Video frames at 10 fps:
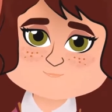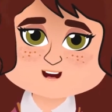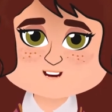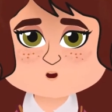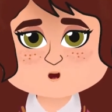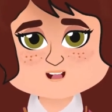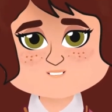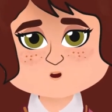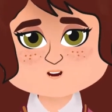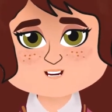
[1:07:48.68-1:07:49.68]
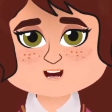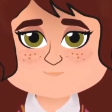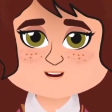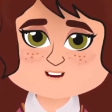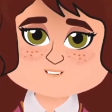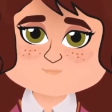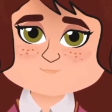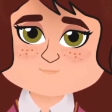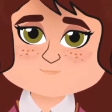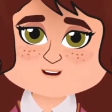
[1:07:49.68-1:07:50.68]
I am now living in a nightmare,
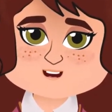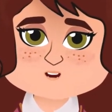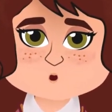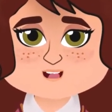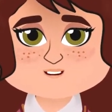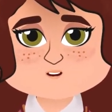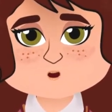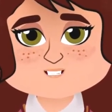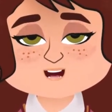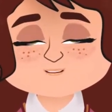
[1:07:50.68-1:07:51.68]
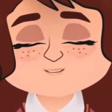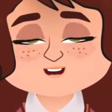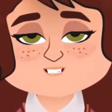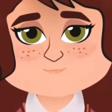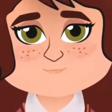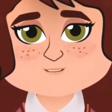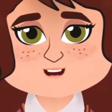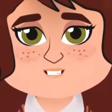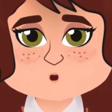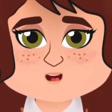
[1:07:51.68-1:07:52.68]
and I would like to tell Norman that
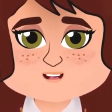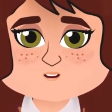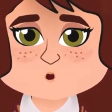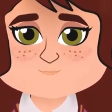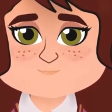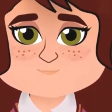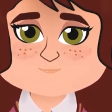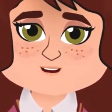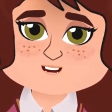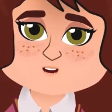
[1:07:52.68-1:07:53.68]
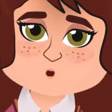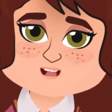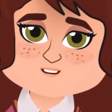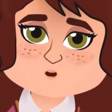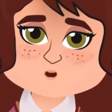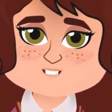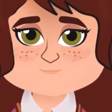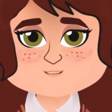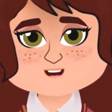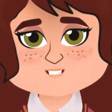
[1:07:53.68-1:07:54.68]
I'm very, very sorry
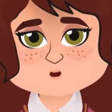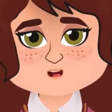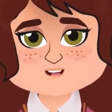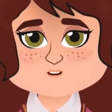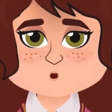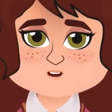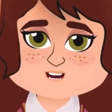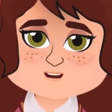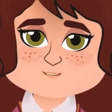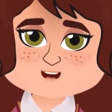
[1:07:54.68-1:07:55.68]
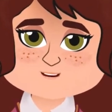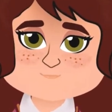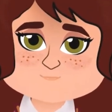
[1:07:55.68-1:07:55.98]
for everything that I've done.